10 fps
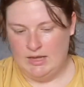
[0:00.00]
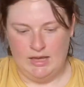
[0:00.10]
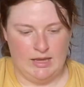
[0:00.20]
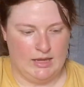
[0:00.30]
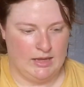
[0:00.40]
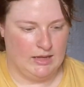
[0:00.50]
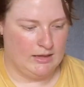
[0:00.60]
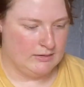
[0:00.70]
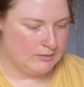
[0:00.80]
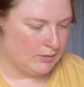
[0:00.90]

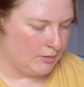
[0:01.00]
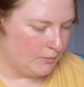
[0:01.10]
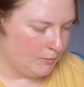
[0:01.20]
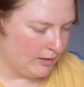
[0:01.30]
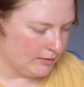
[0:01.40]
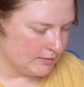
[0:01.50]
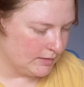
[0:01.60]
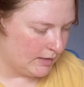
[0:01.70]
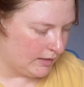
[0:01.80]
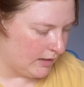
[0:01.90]
And what else
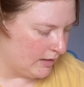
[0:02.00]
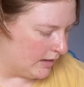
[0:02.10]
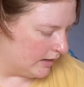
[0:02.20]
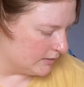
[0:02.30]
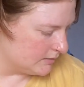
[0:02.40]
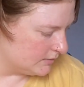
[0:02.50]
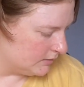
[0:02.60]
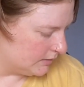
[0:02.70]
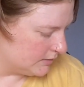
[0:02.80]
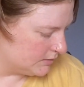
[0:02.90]
did I get next?
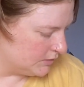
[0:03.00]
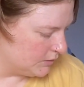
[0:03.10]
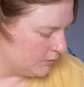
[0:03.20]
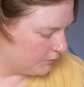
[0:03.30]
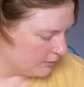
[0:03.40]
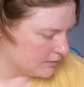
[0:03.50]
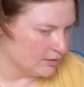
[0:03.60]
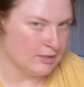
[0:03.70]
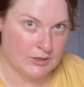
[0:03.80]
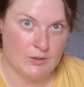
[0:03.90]
Let's do, let's
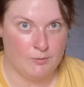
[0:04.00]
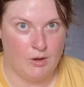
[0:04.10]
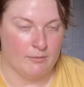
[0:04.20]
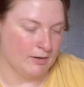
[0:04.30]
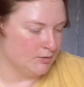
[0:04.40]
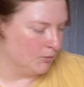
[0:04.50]
continue the Walmart